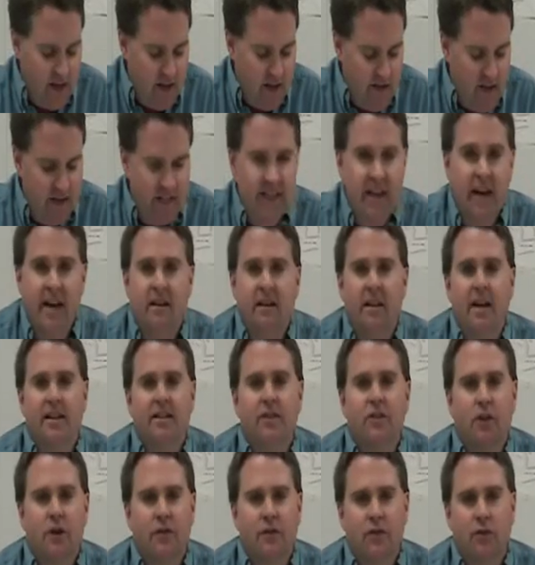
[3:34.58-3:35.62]
Tantaline
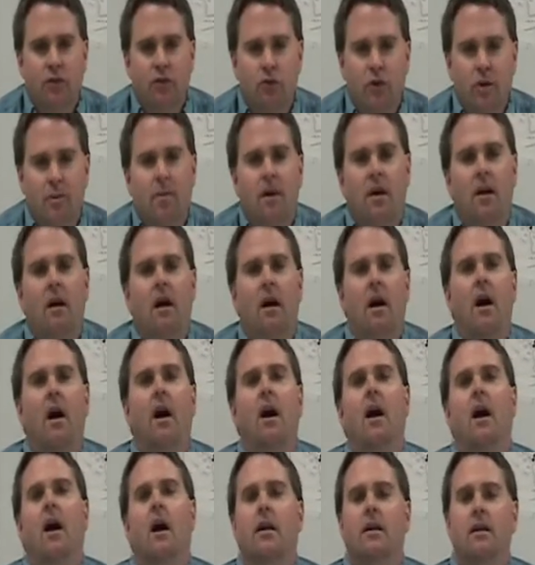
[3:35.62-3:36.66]
surface treatment
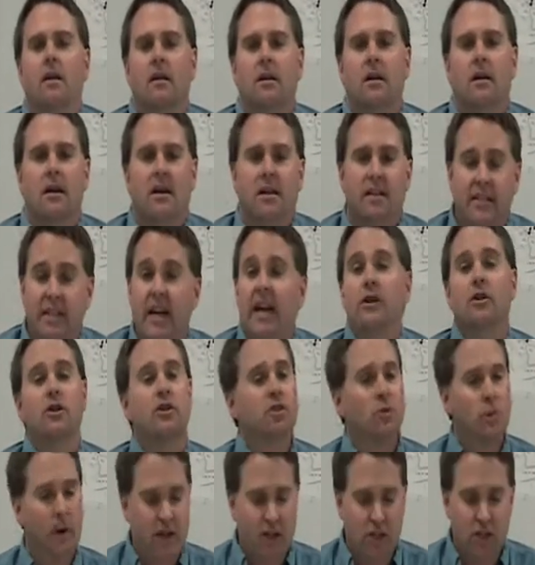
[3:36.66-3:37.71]
on standard
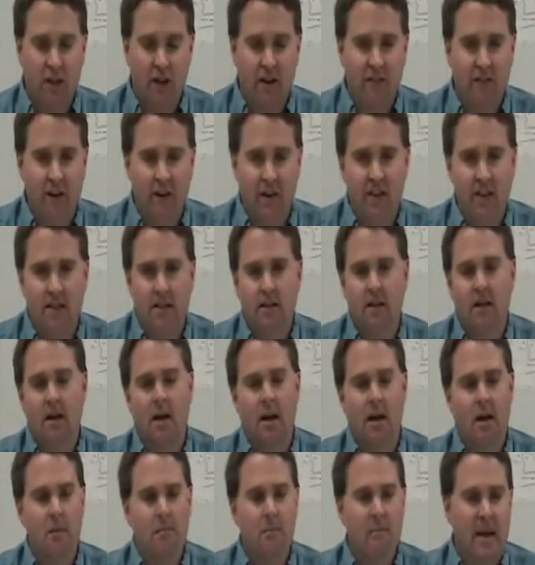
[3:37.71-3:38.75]
swage lock fittings.
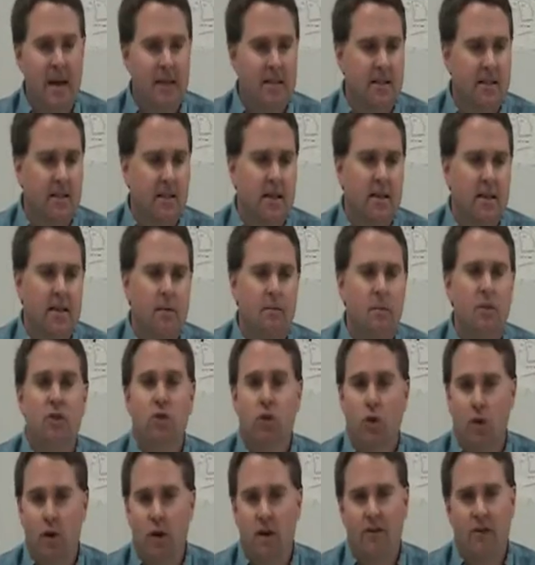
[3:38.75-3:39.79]
Basically, the
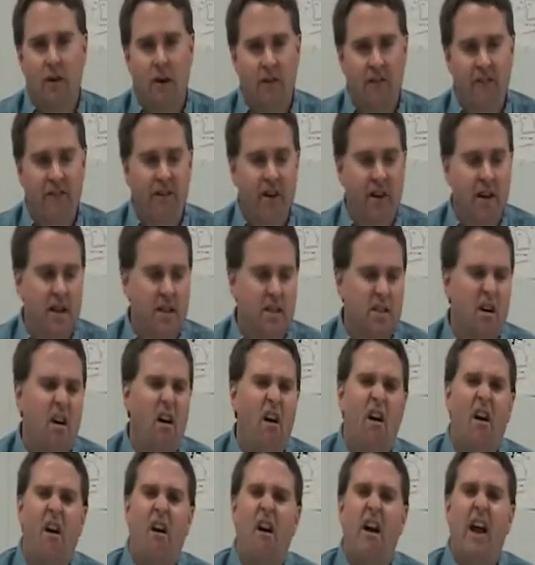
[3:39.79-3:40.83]
majority of our fittings
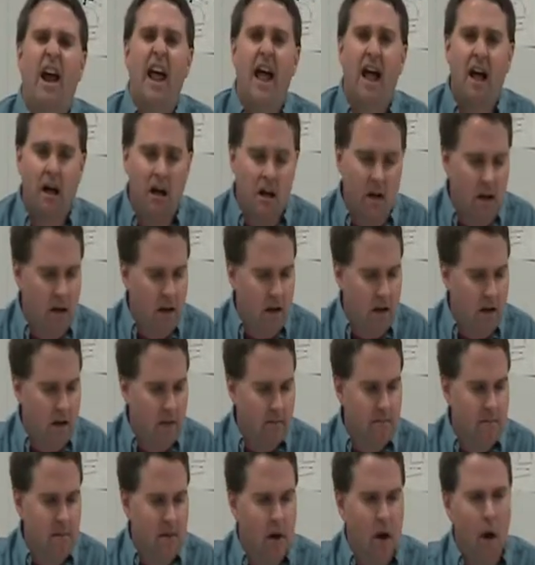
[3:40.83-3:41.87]
are a
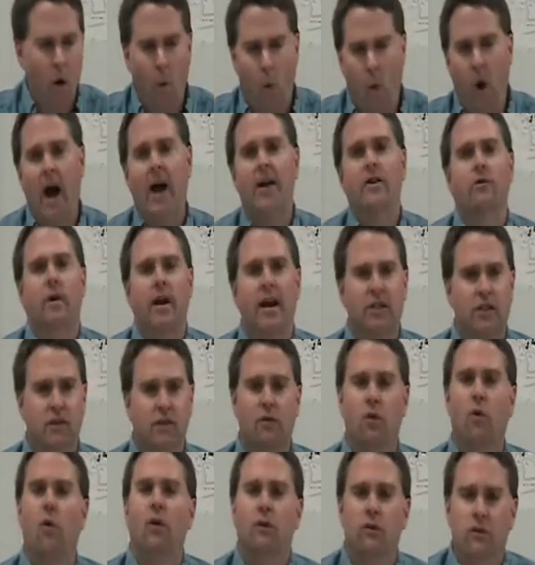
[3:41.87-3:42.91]
wide range of
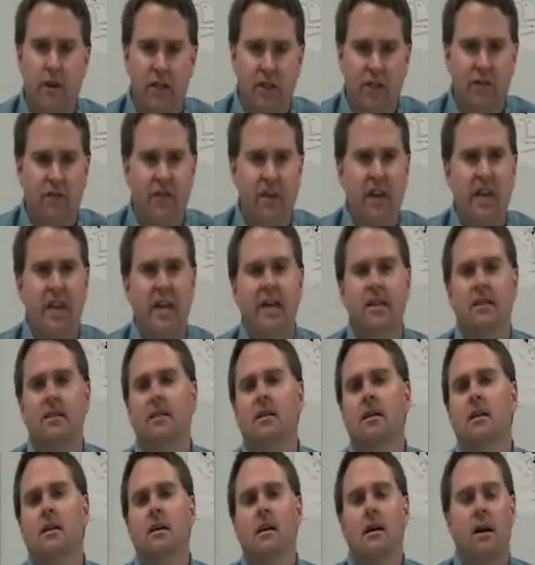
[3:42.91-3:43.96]
quarter-inch fittings
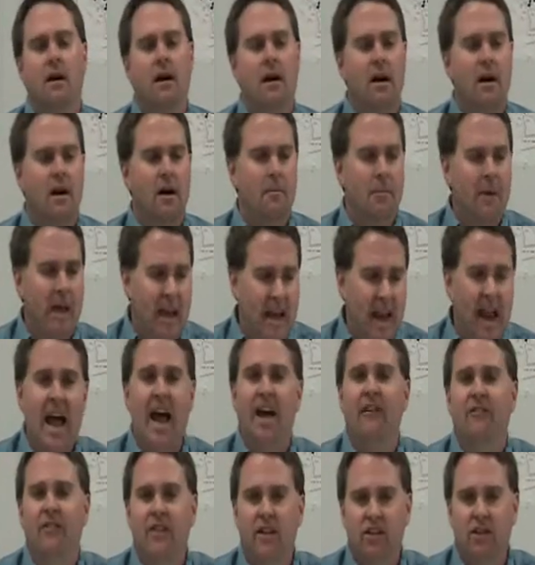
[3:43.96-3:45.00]
and
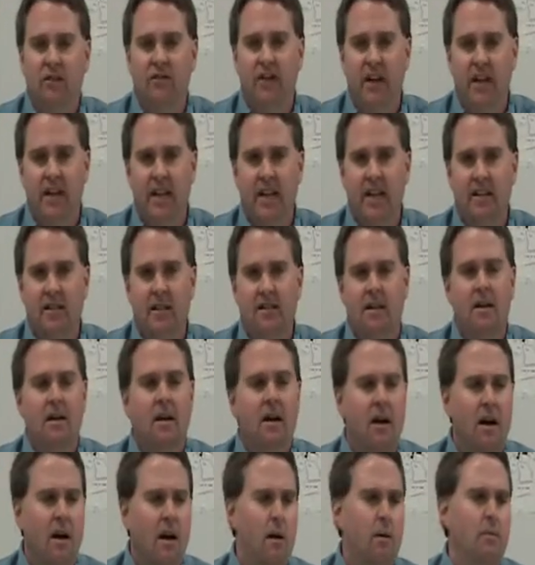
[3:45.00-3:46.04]
half-inch fittings,
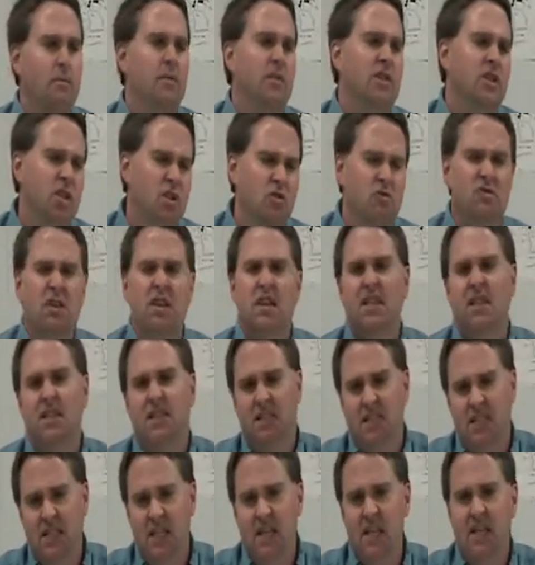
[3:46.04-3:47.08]
unions,
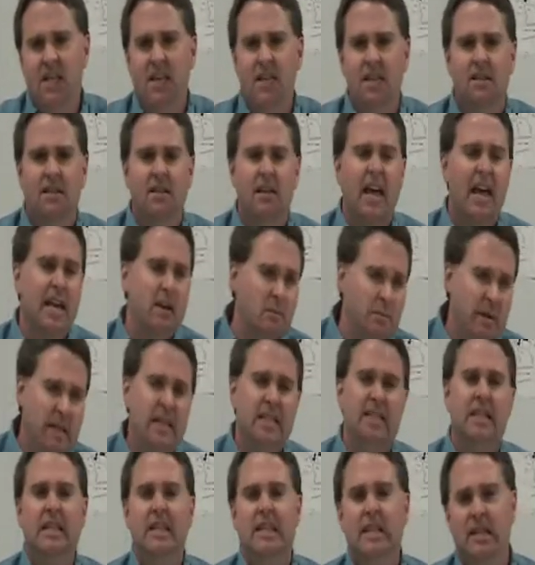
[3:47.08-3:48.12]
T's,
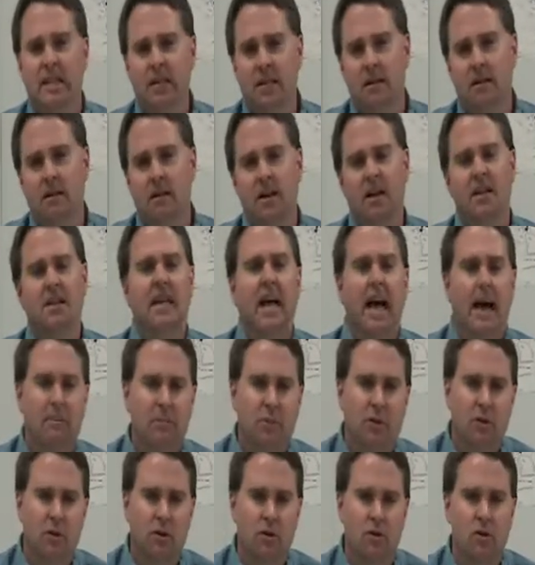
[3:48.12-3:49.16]
NPT
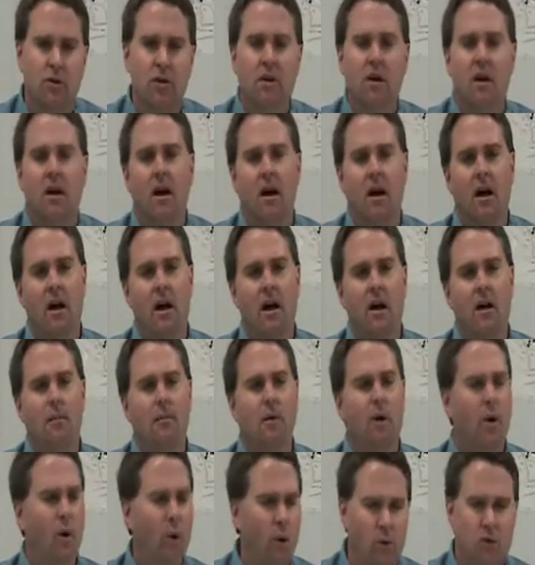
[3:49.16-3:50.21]
adapters,
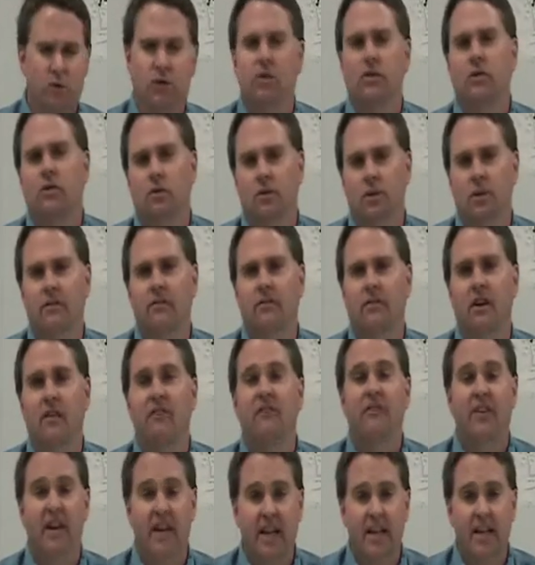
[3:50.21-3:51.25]
a whole slew of
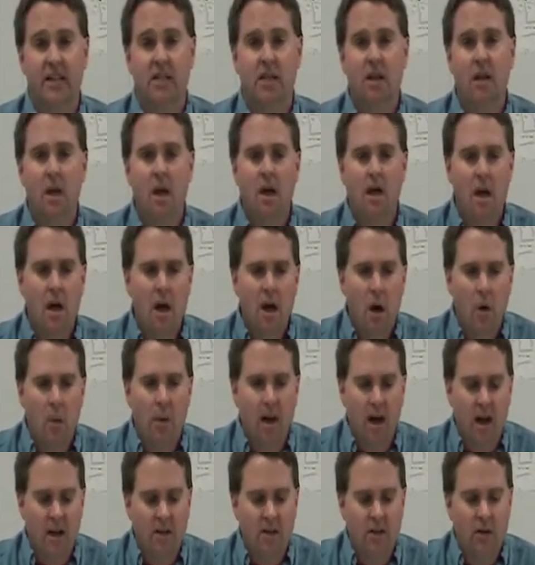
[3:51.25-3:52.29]
fittings. We
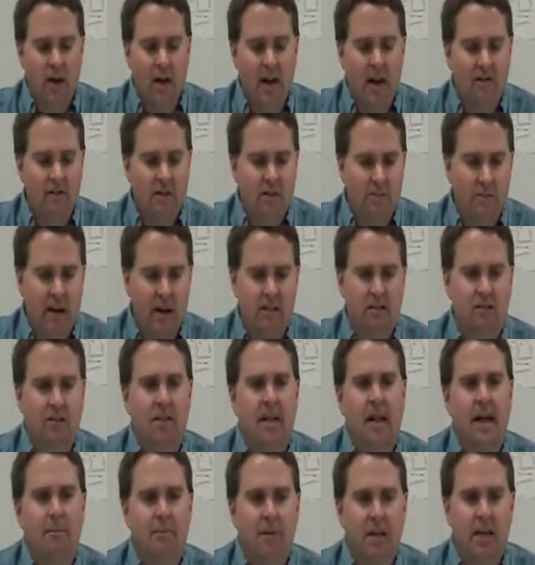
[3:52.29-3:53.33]
also have a
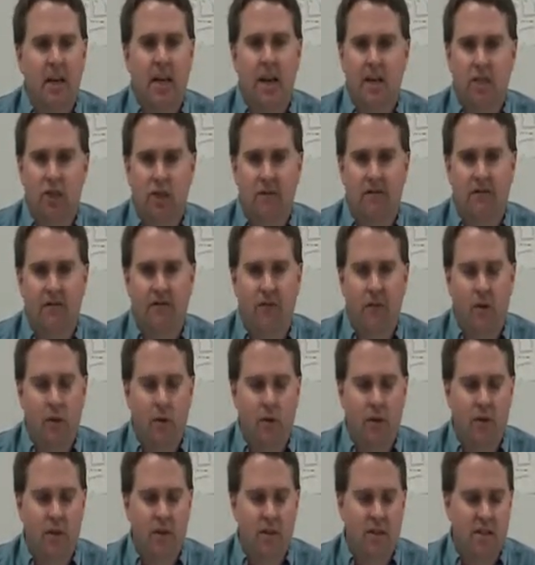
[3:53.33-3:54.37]
specialty application for
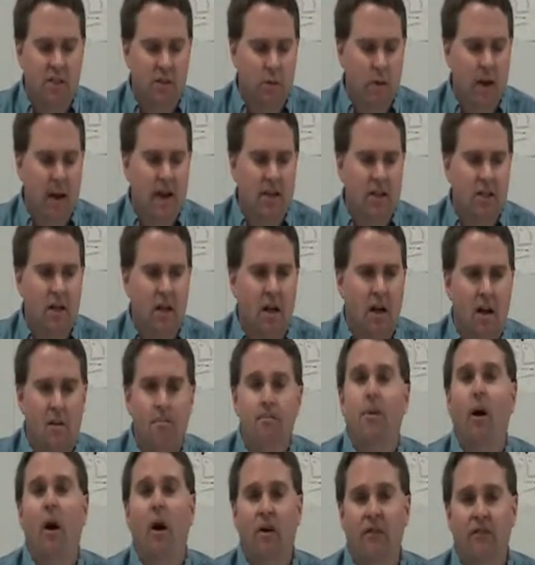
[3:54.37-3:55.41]
the swage lock
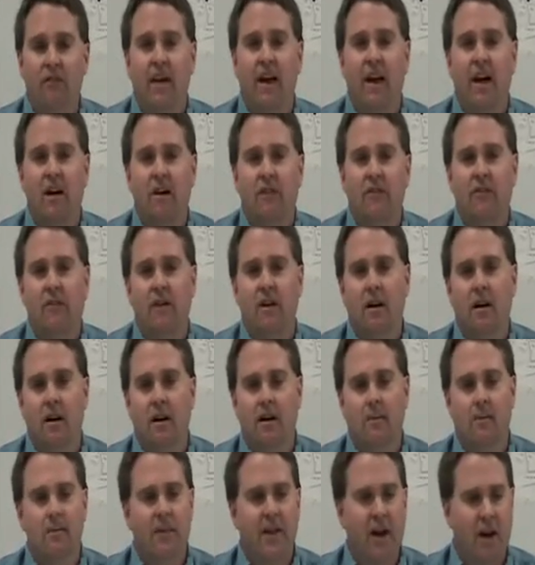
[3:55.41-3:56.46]
ball valve,
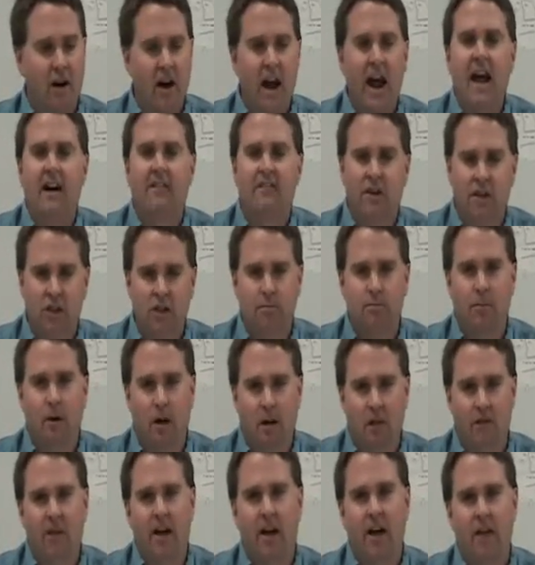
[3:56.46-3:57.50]
their half-inch
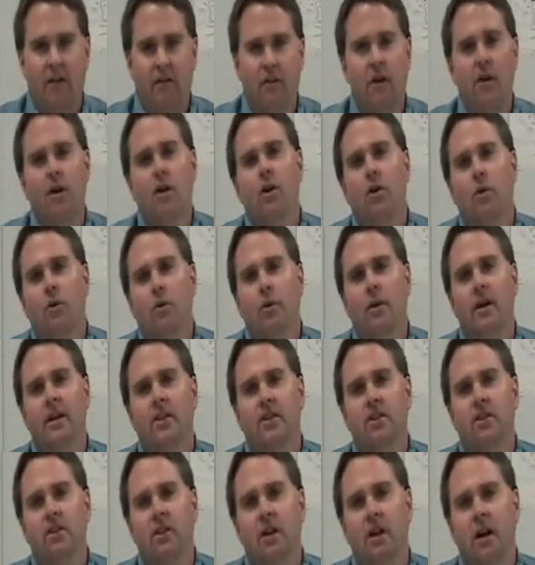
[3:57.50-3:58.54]
ball valve,
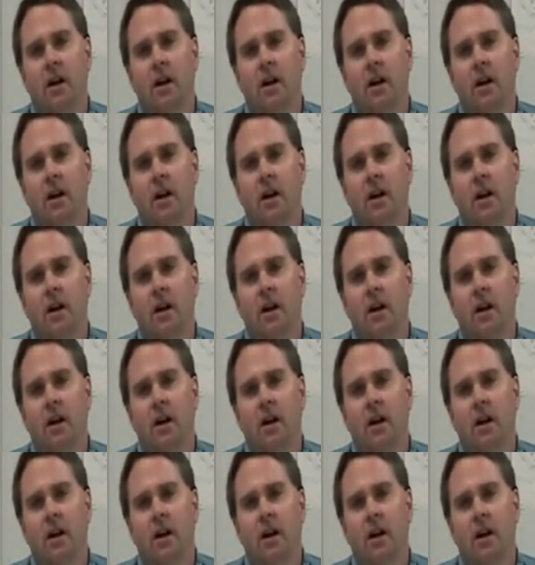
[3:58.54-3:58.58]
which